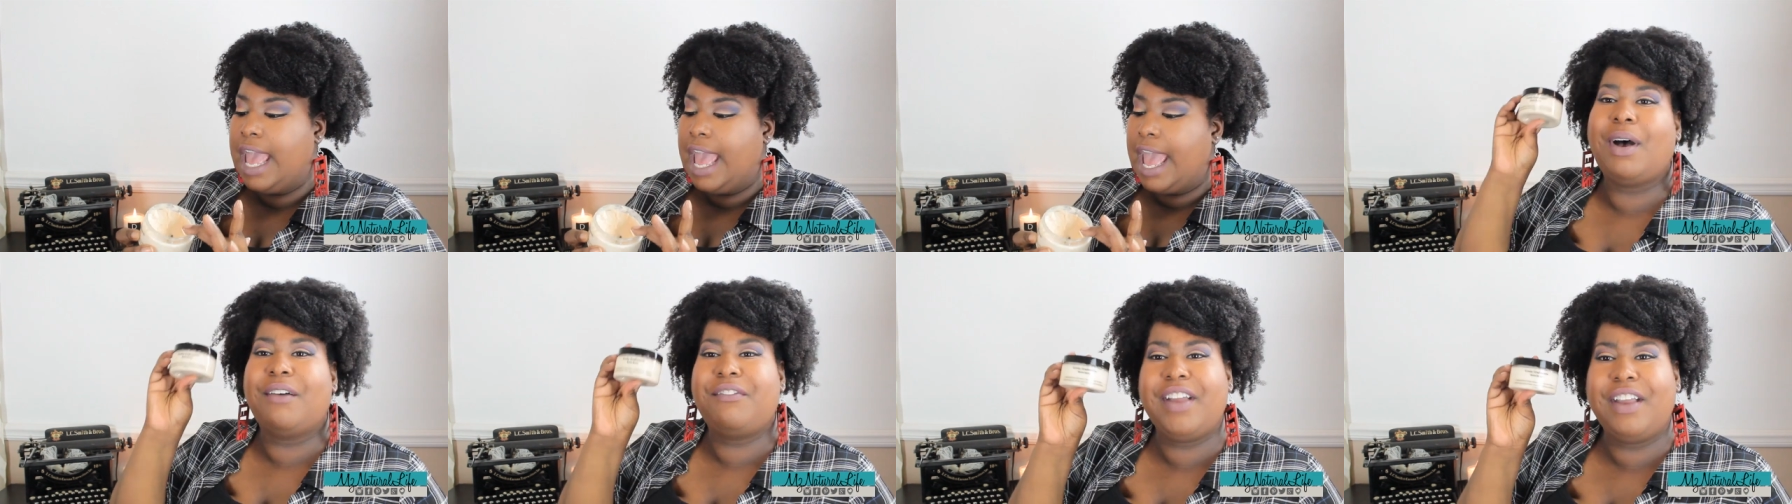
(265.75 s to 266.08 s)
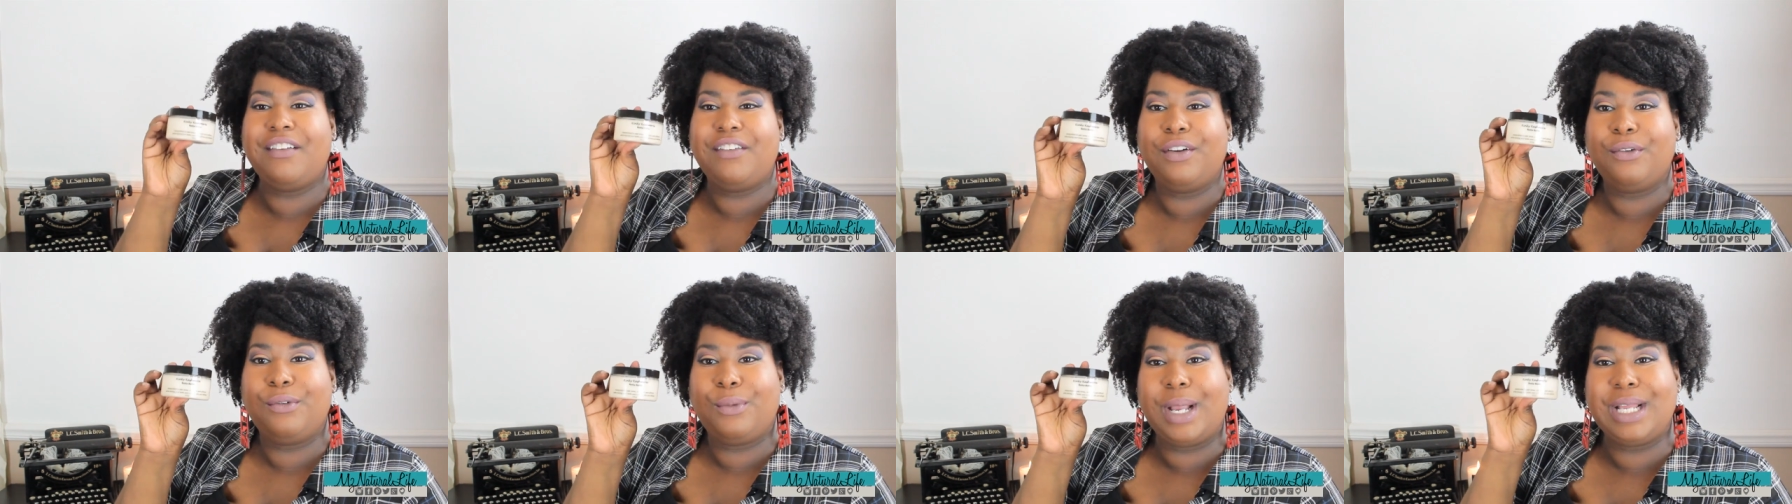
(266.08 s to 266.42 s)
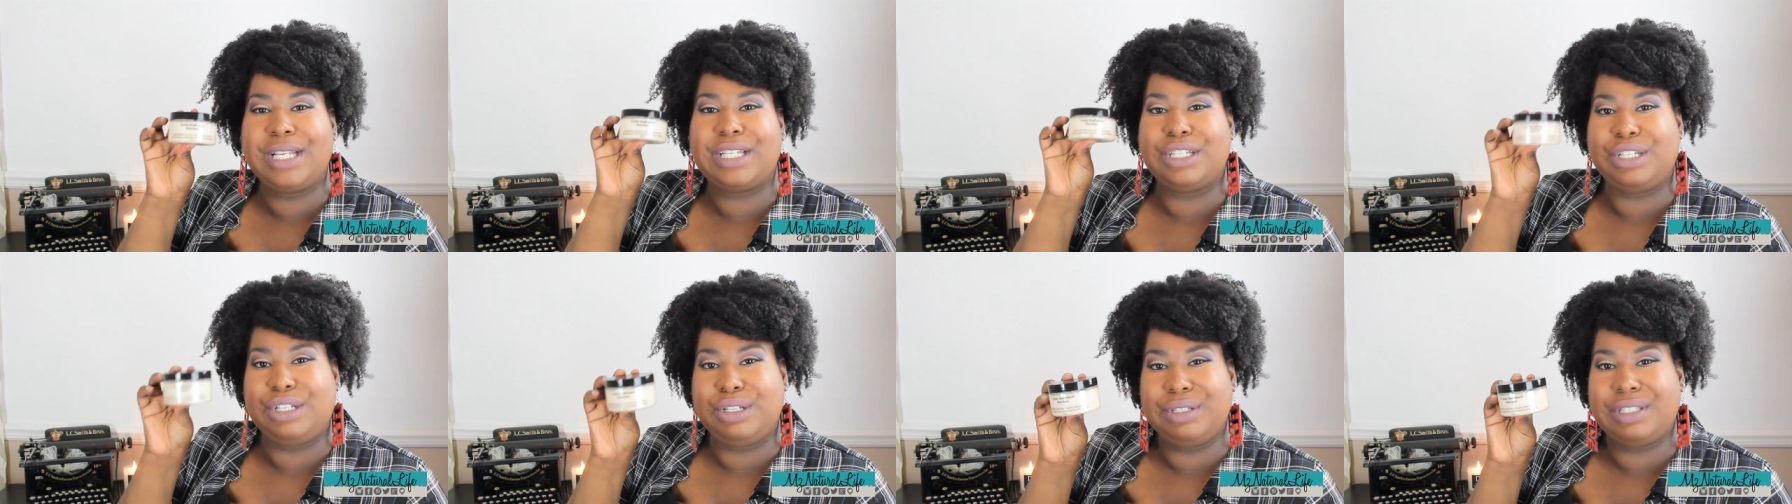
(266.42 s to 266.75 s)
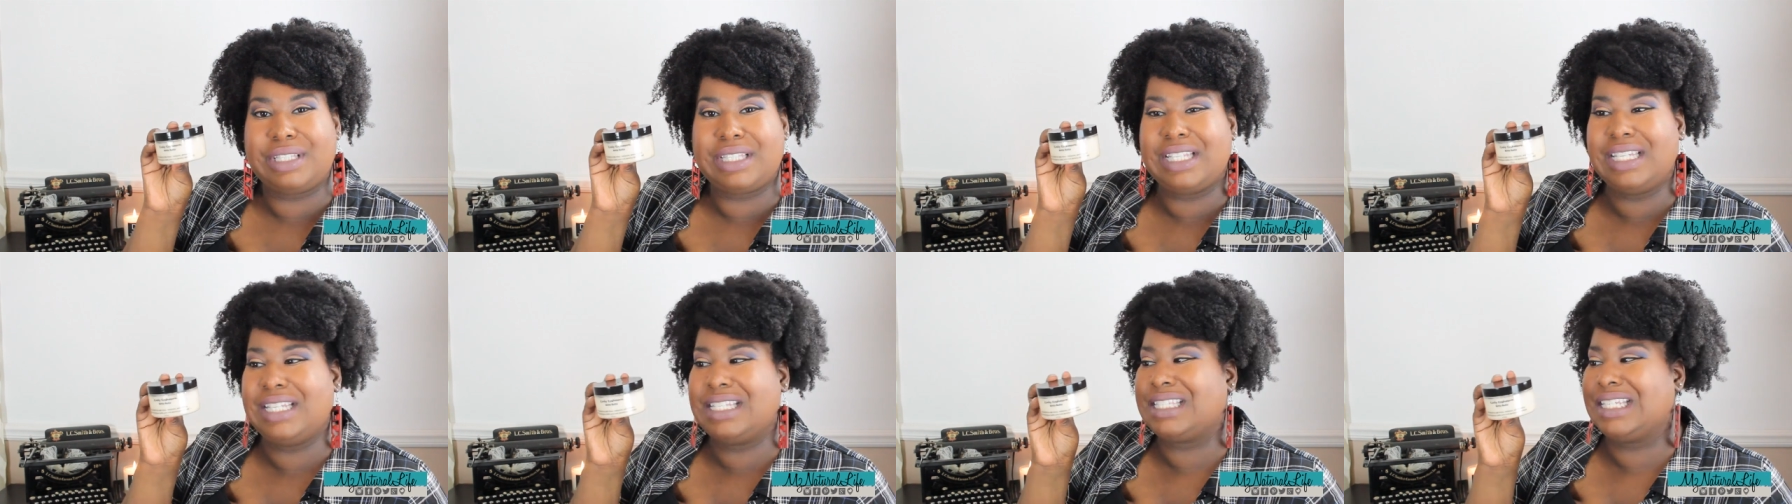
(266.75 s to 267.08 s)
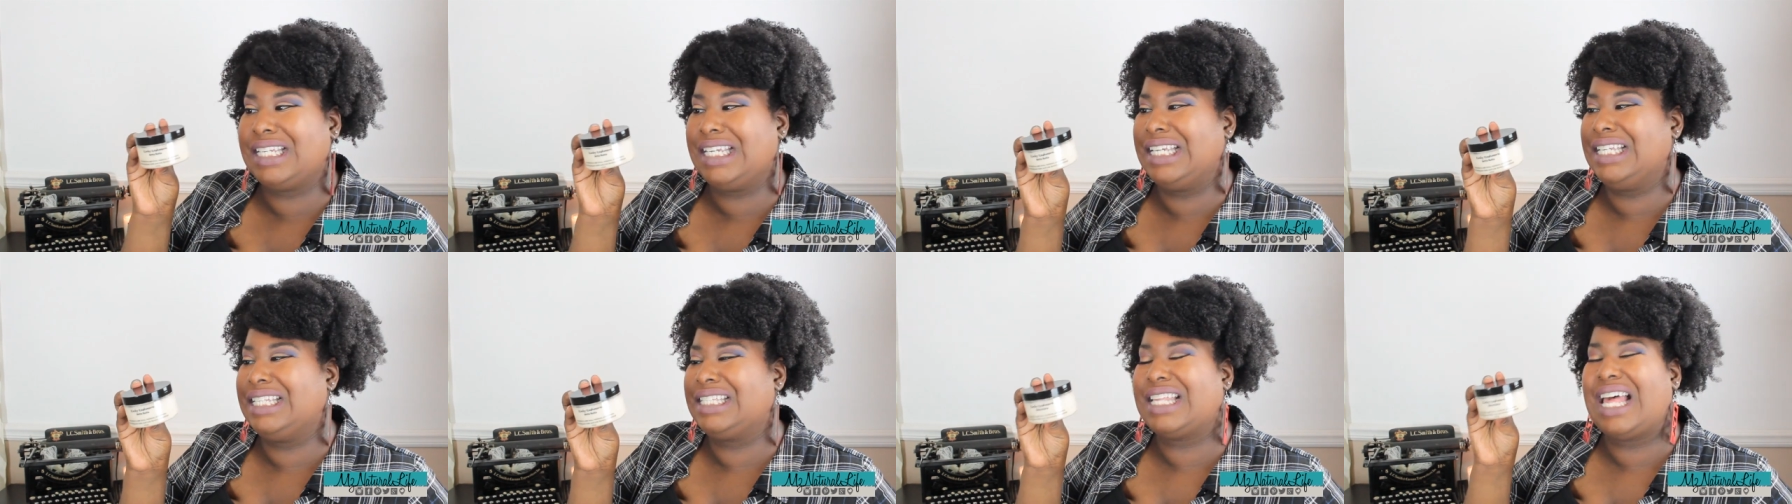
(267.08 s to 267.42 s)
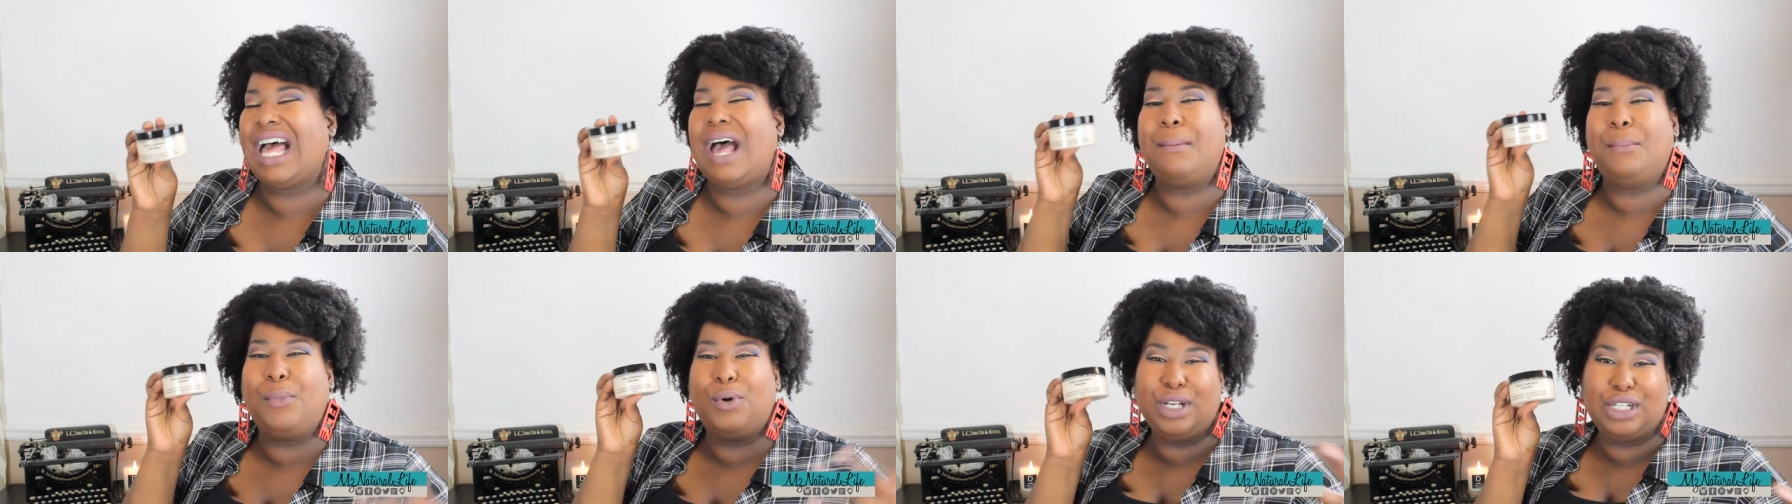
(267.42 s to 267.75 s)
My favorite way to use this is
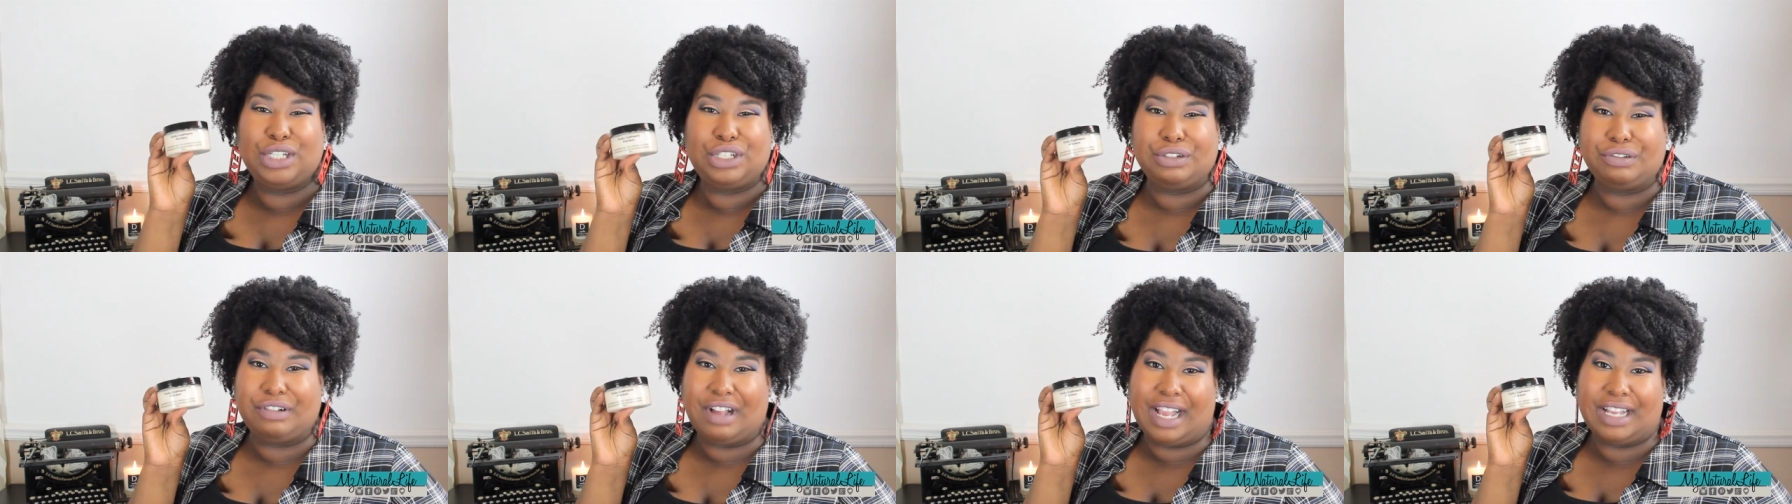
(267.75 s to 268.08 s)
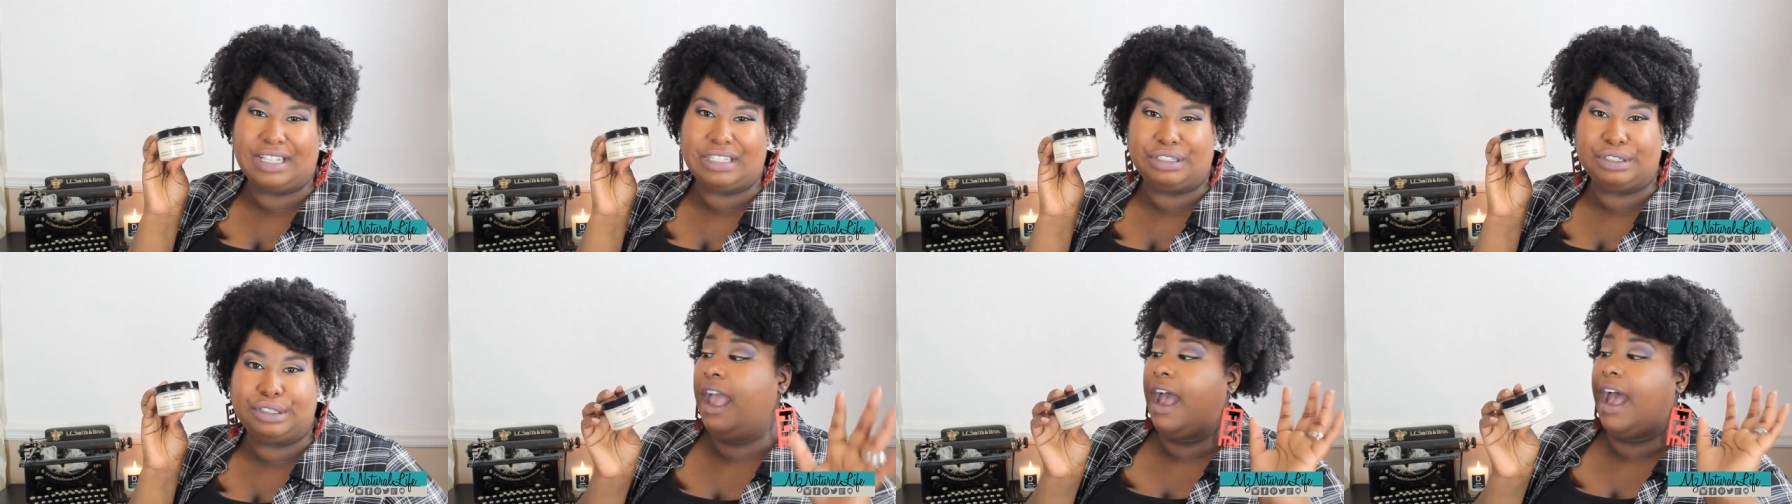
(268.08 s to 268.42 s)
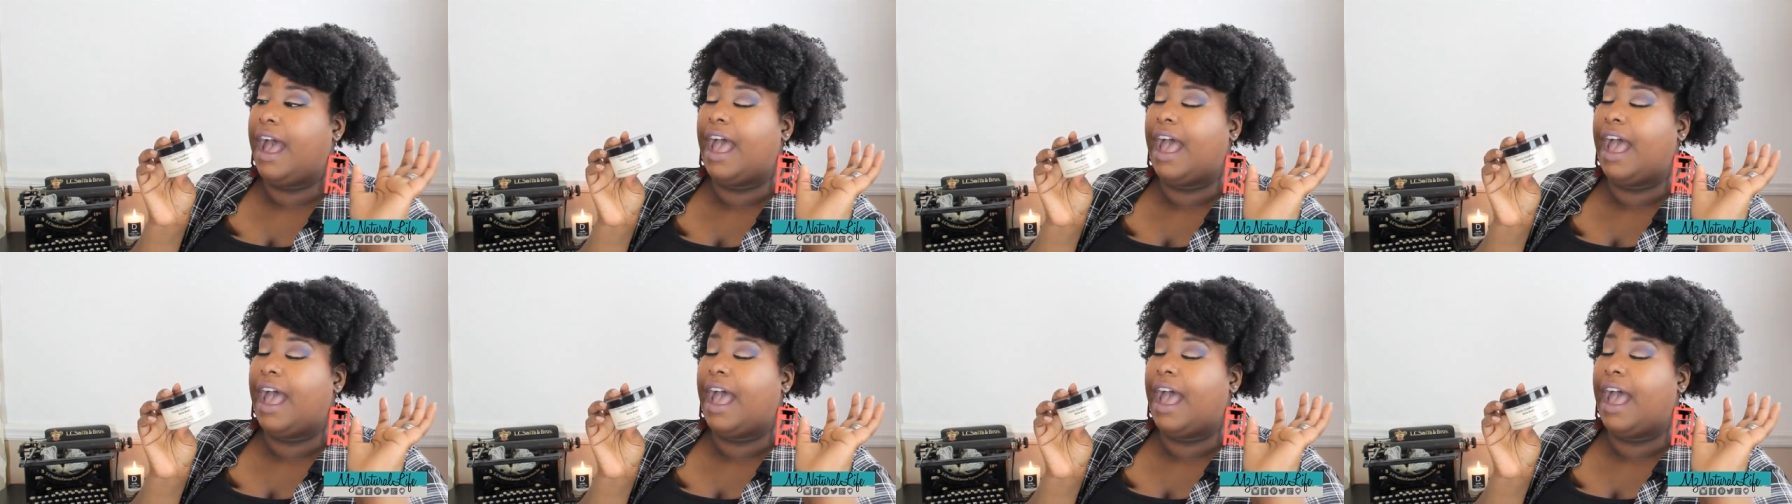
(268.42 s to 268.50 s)
a moisturizer.